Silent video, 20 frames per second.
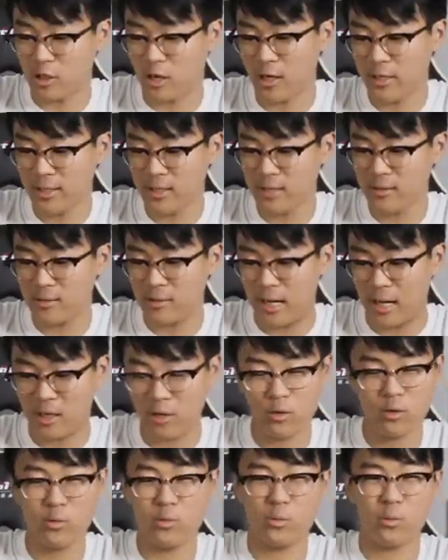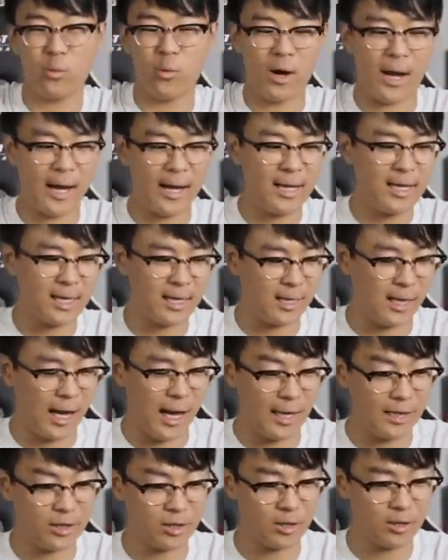got it, I don't know why, uh,
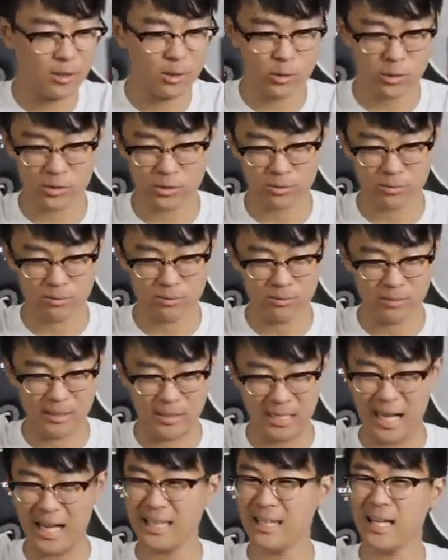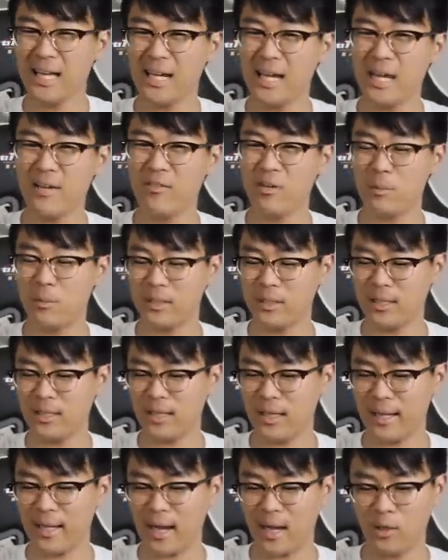I thought it was not that heavy, but then
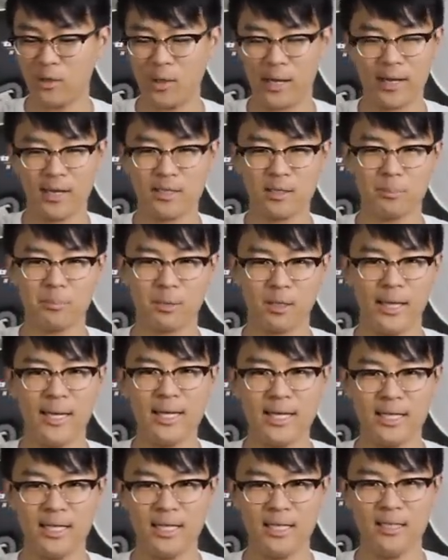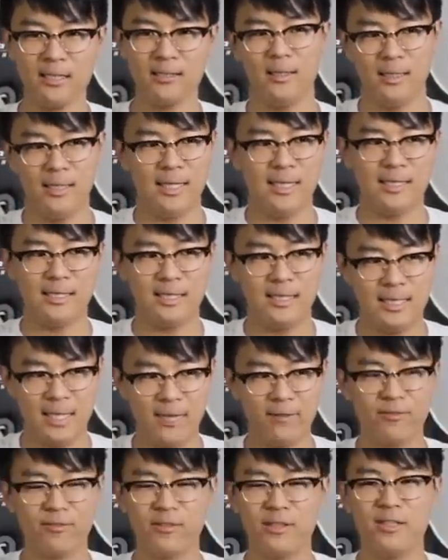like I, I, got to playing in it and I
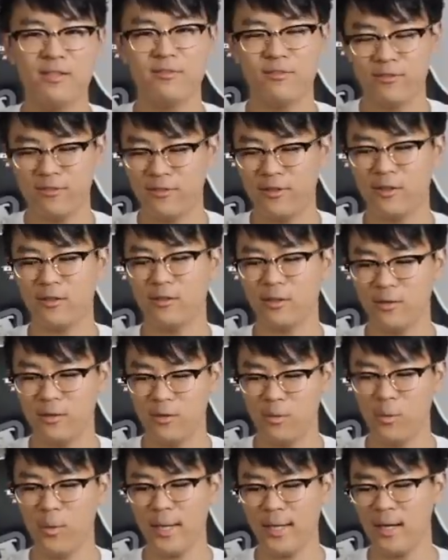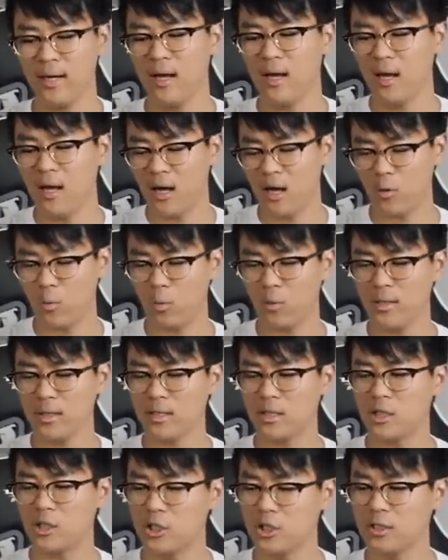definitely felt the weight. Uh,
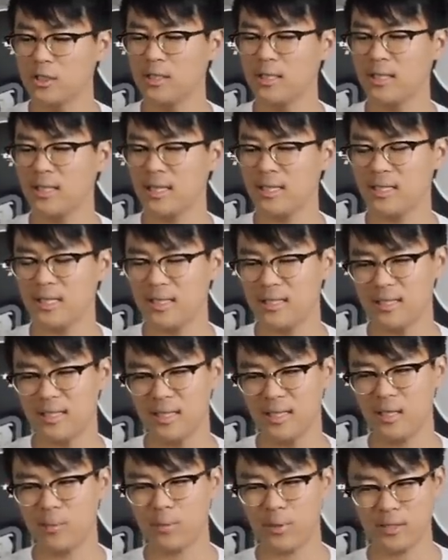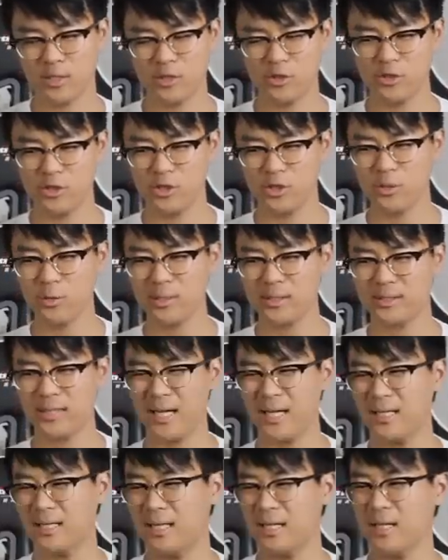one good thing that they did about the shoe is
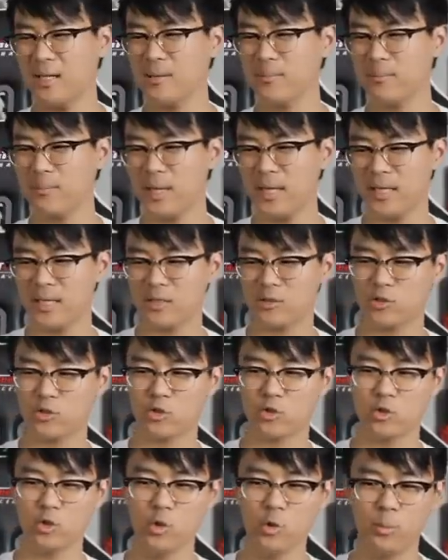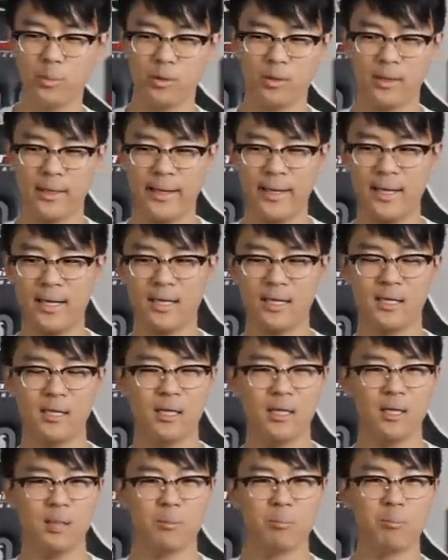that they didn't make it super like
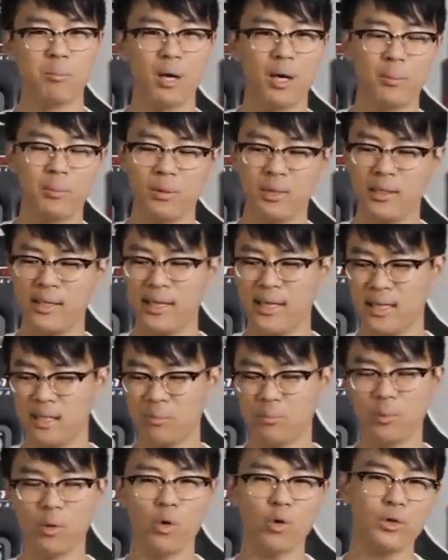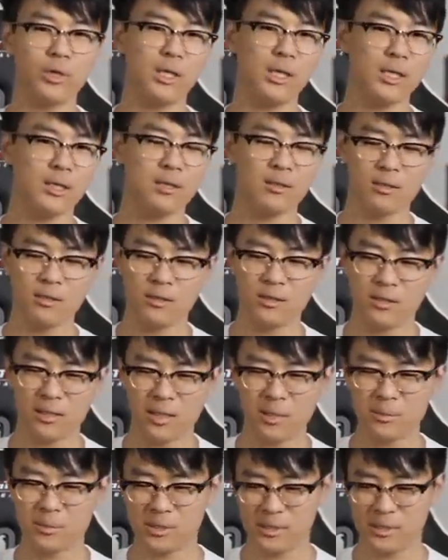bubbly and bulky. You know what I'm